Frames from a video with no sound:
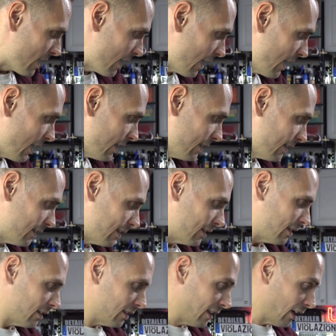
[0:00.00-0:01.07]
And
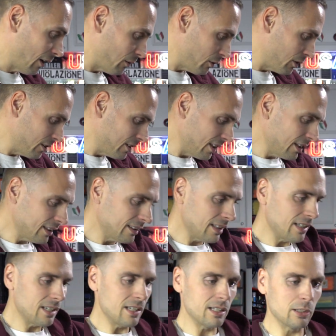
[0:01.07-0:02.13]
the other good thing that
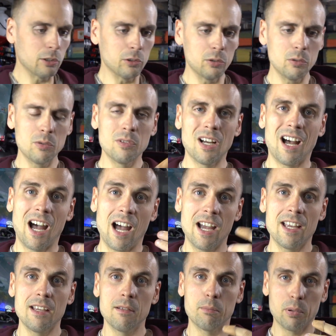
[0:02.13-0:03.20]
they include,
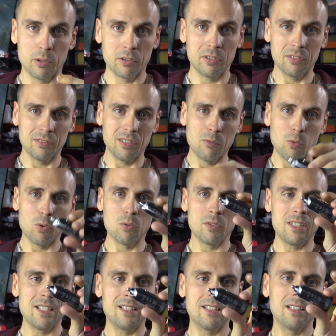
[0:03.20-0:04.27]
I personally won't
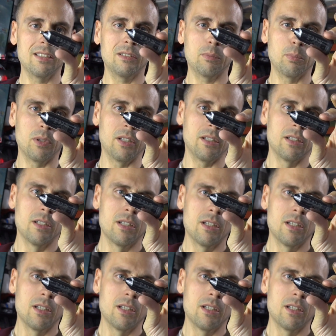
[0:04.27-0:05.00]
need this, but